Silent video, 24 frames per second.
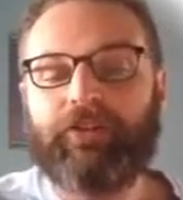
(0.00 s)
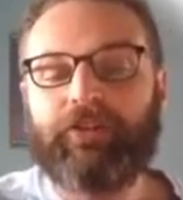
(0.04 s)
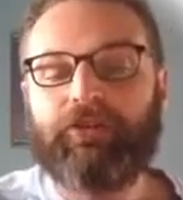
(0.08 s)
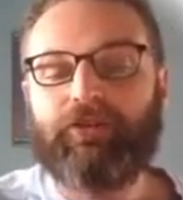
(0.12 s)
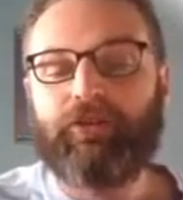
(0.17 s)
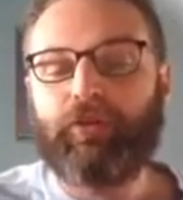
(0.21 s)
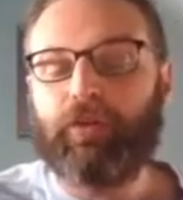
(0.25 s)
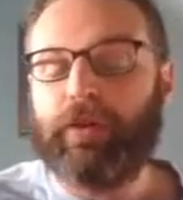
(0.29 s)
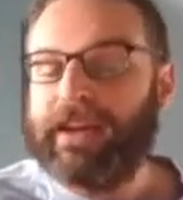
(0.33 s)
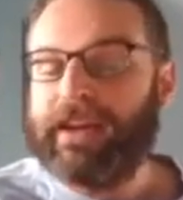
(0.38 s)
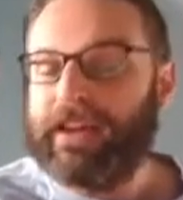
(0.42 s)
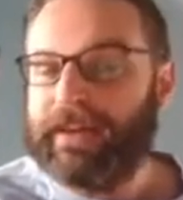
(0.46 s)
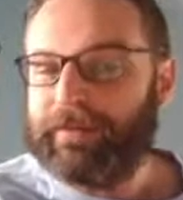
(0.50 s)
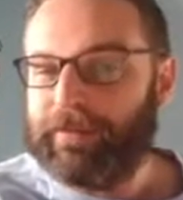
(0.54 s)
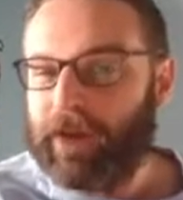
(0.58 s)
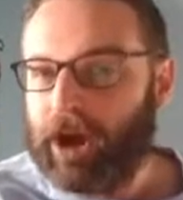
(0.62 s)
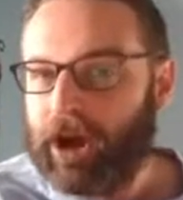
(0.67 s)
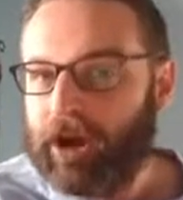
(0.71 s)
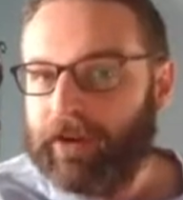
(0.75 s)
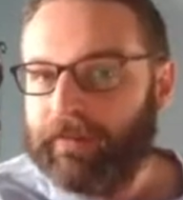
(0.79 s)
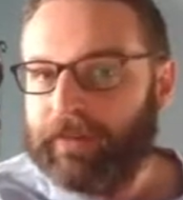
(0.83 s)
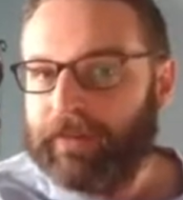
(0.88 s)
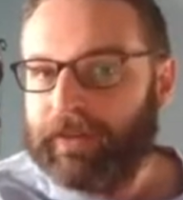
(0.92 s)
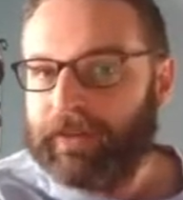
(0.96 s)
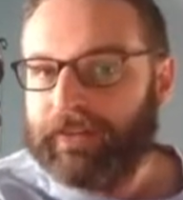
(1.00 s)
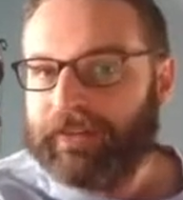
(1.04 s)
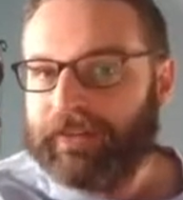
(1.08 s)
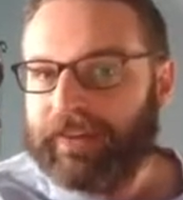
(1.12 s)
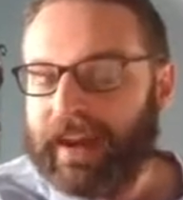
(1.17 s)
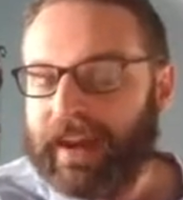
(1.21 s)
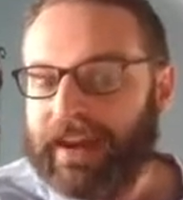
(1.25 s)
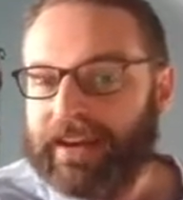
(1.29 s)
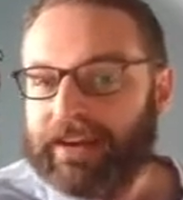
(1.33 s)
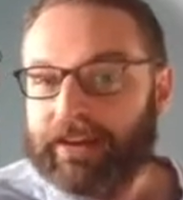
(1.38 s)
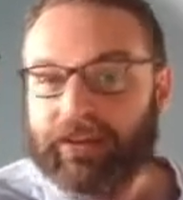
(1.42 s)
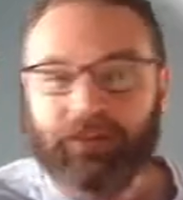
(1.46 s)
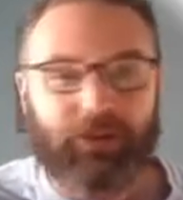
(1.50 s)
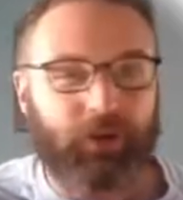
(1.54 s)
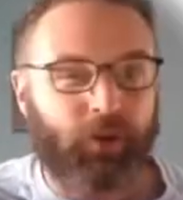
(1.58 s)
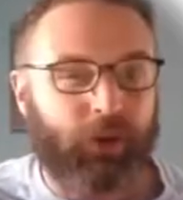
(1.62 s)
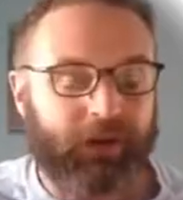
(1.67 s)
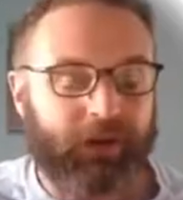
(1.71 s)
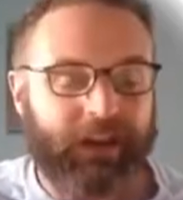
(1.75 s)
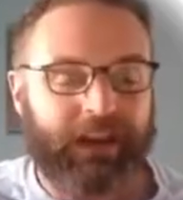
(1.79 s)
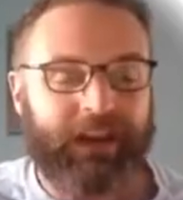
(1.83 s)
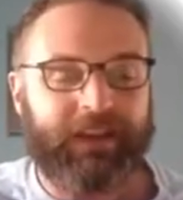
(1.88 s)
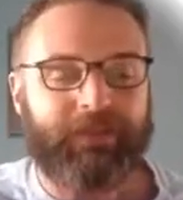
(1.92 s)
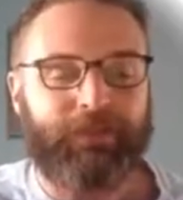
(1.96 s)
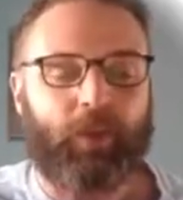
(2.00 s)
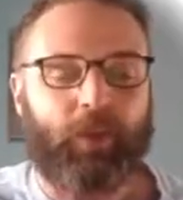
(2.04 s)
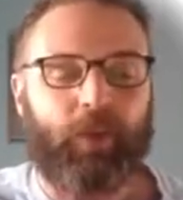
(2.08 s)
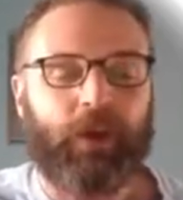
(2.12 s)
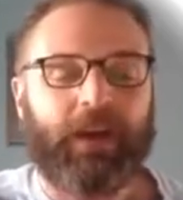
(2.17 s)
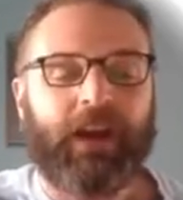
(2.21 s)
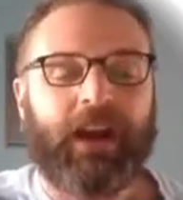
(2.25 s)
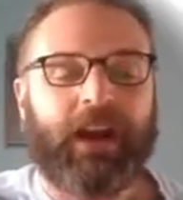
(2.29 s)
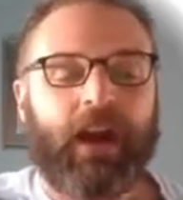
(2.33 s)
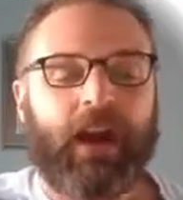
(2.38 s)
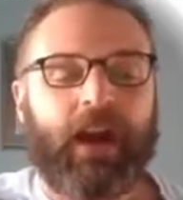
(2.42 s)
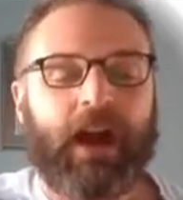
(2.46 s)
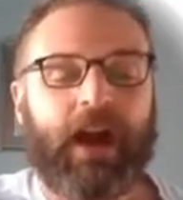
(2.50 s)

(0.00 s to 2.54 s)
stream of this data to an endpoint,